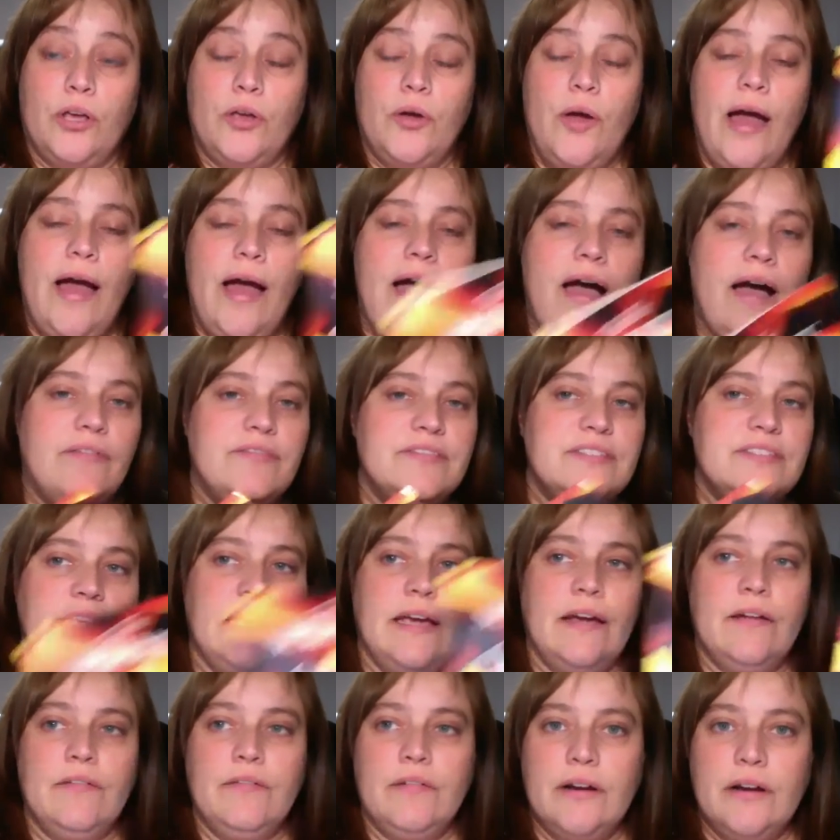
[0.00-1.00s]
You have to
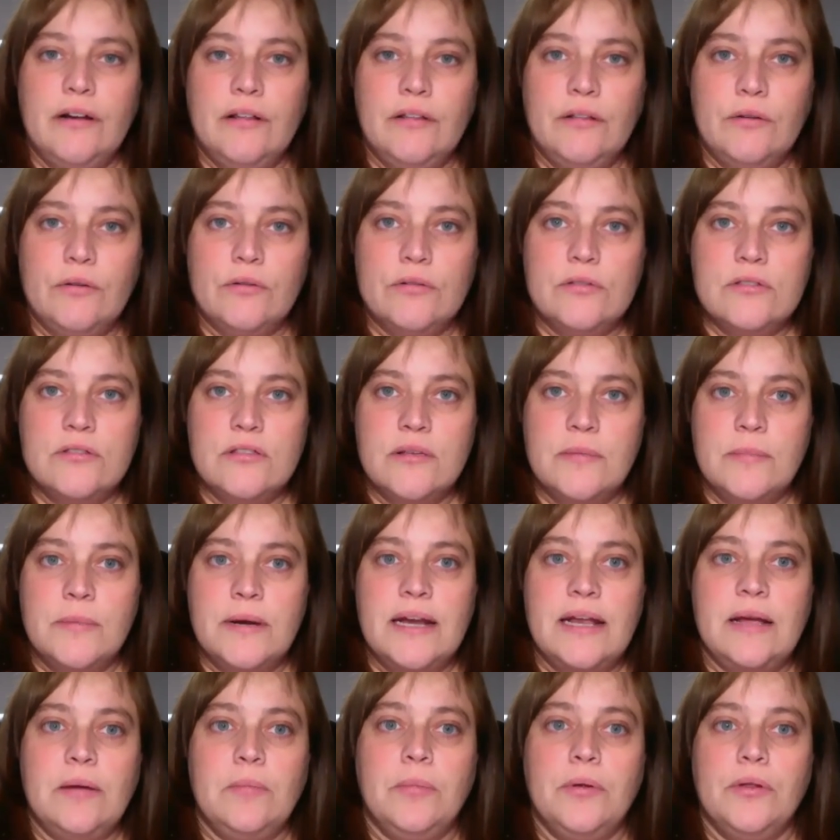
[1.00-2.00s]
get rid of those
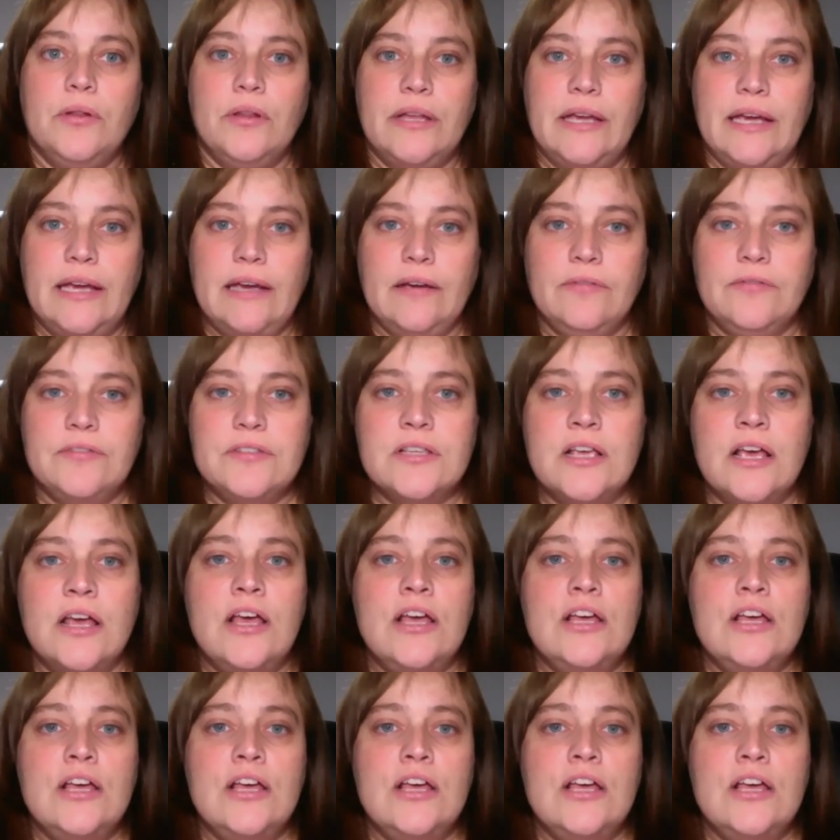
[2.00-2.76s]
limiting beliefs.